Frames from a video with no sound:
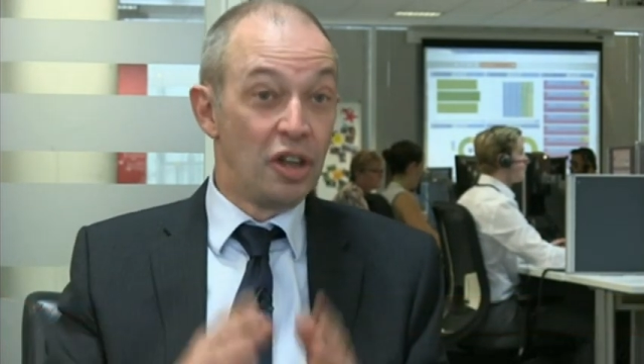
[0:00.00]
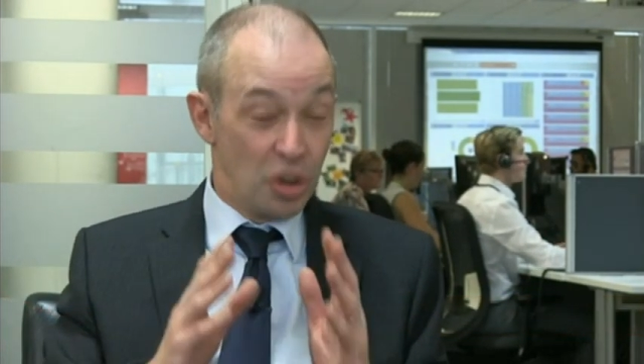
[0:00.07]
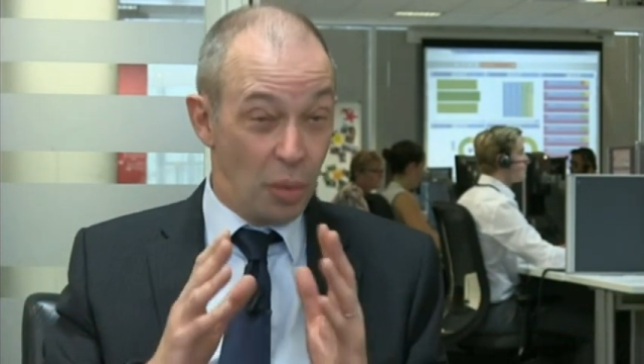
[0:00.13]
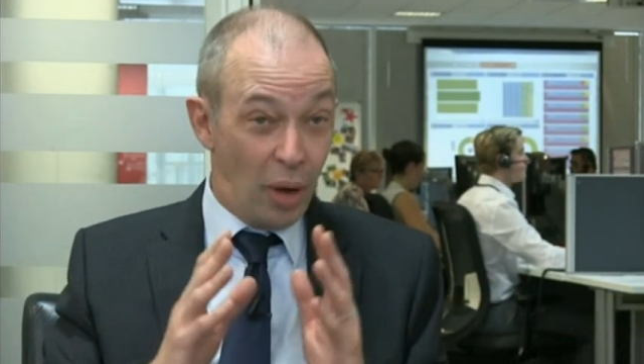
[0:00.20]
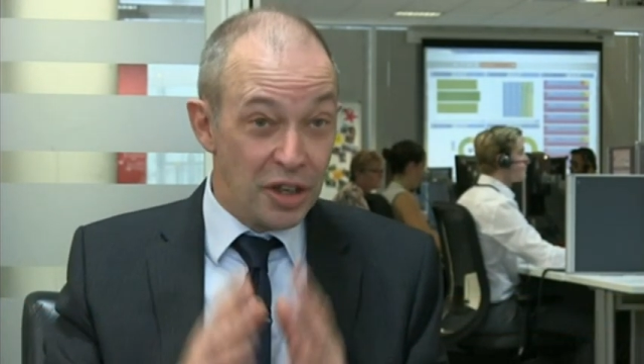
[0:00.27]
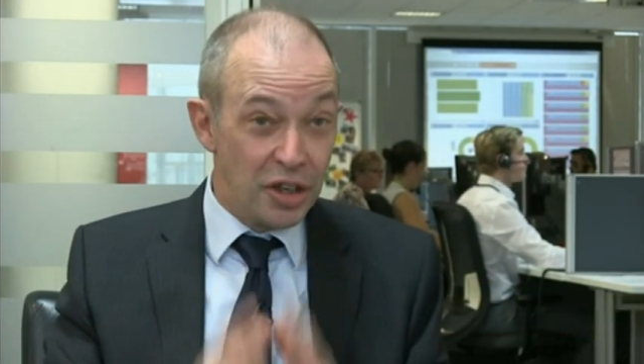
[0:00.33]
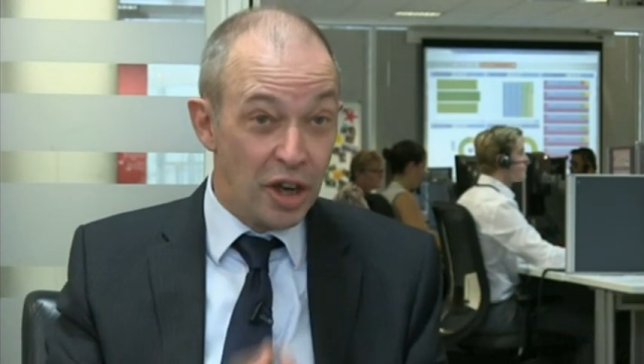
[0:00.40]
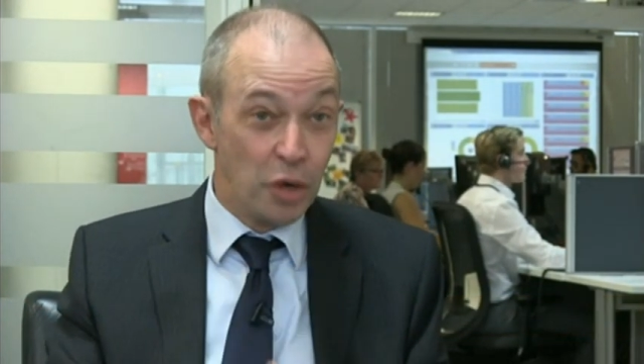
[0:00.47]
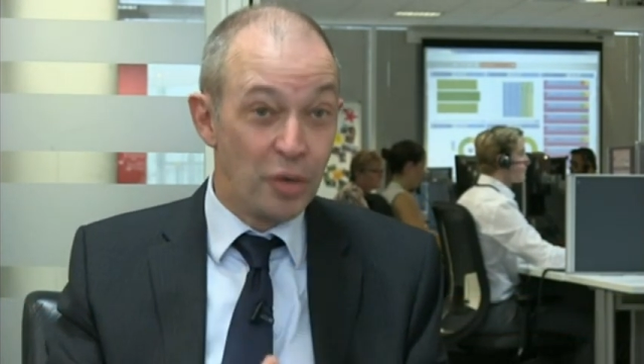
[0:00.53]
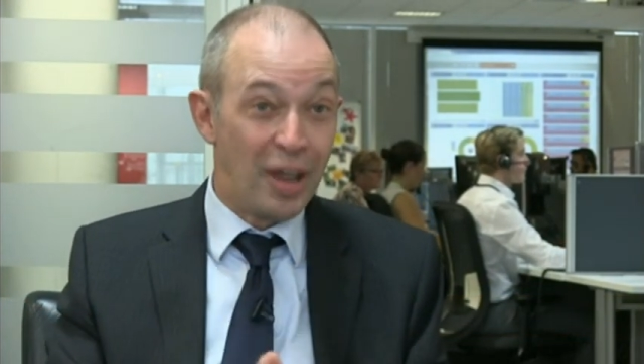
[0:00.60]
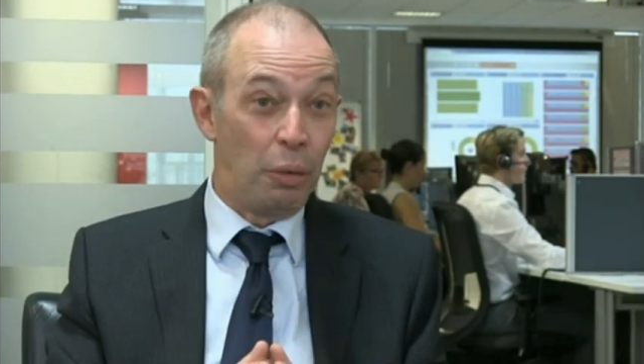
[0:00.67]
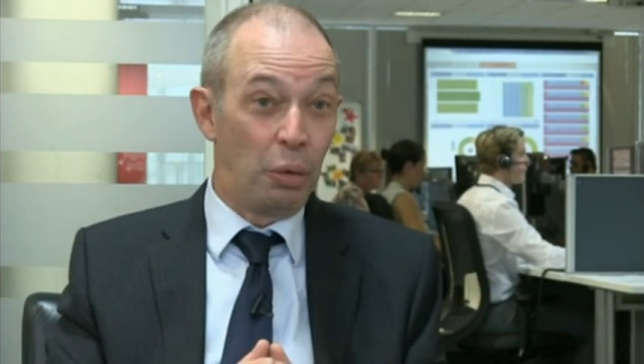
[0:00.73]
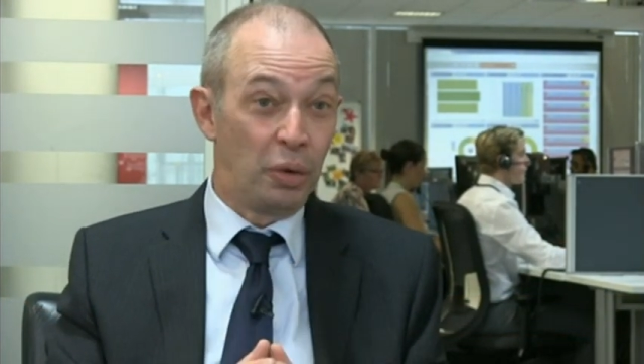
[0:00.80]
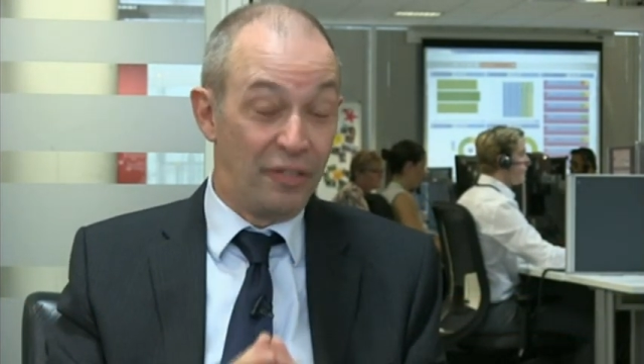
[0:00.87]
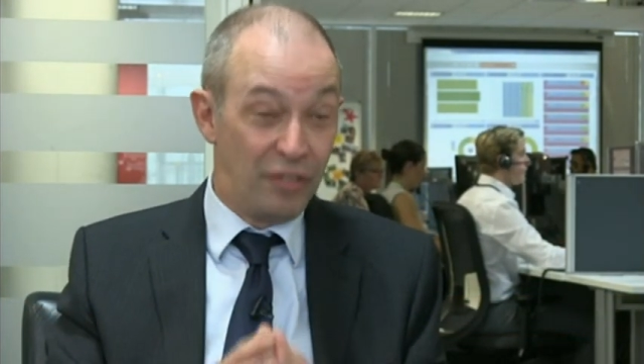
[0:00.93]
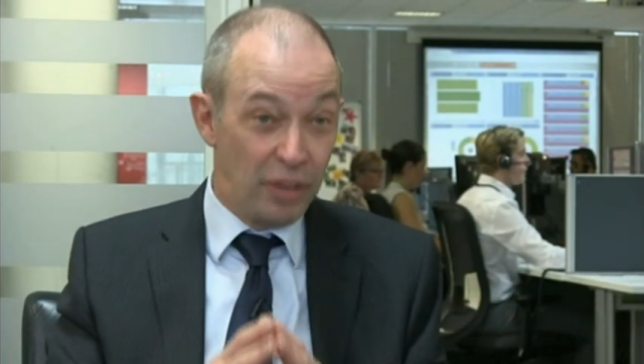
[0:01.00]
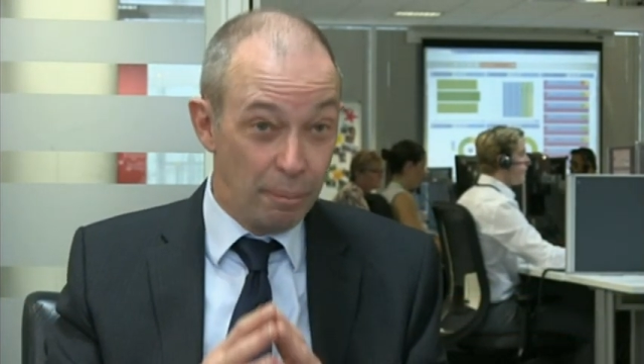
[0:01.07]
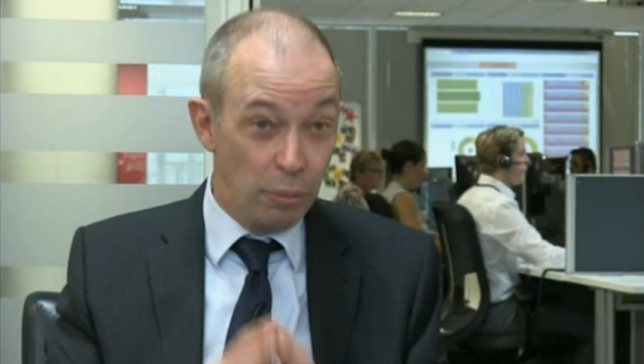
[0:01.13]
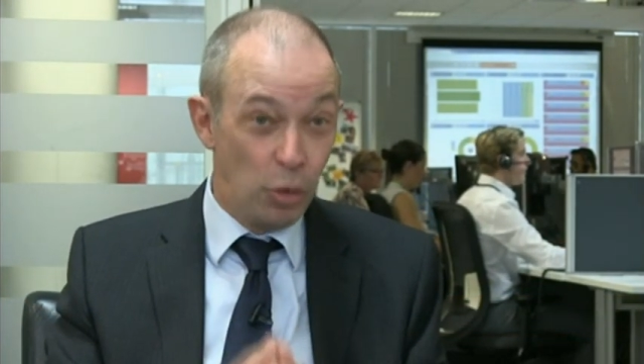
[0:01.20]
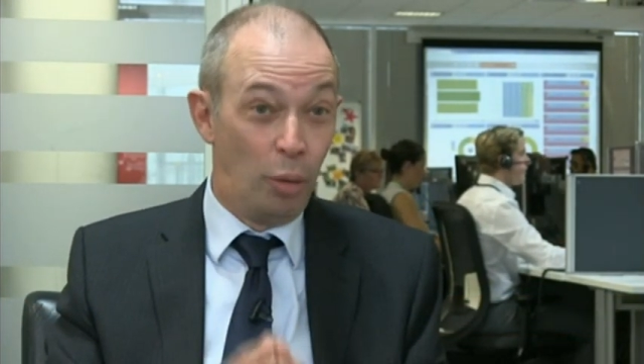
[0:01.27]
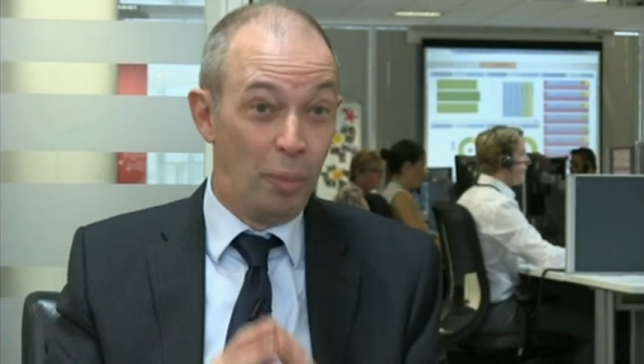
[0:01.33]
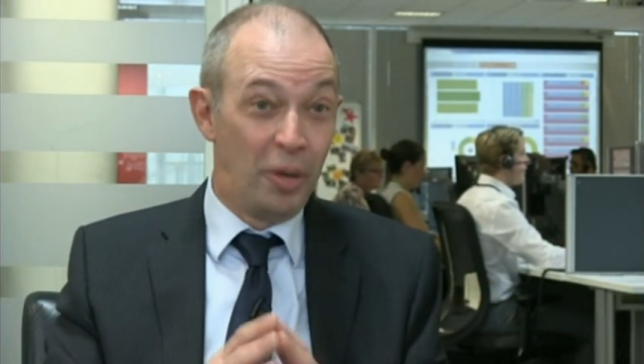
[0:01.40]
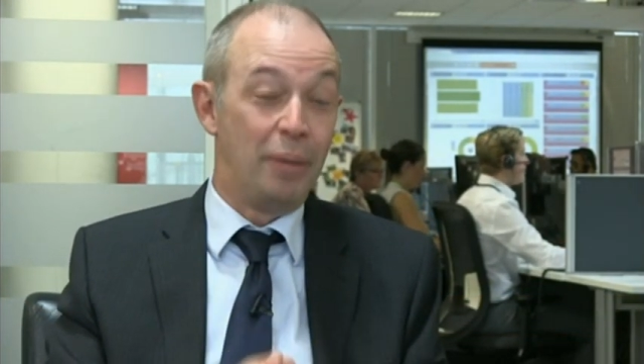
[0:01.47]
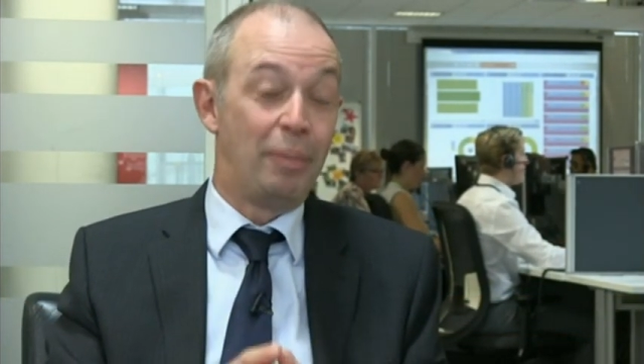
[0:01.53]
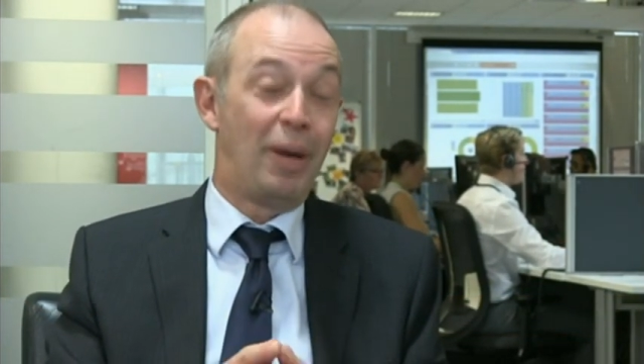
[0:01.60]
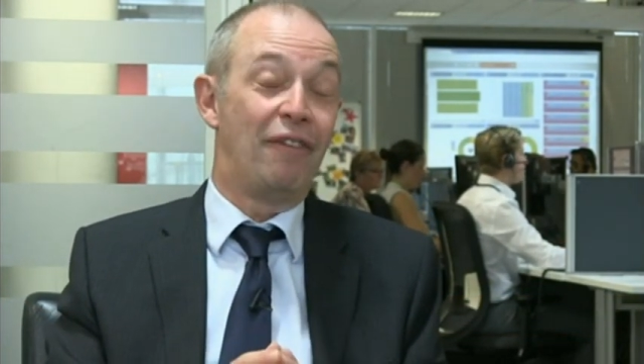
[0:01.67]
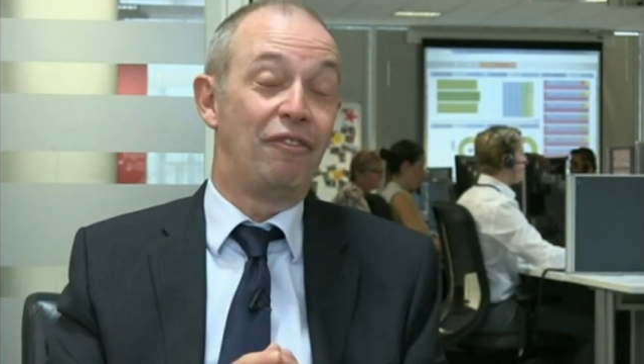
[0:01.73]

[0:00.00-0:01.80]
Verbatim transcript: So I know that will give them more money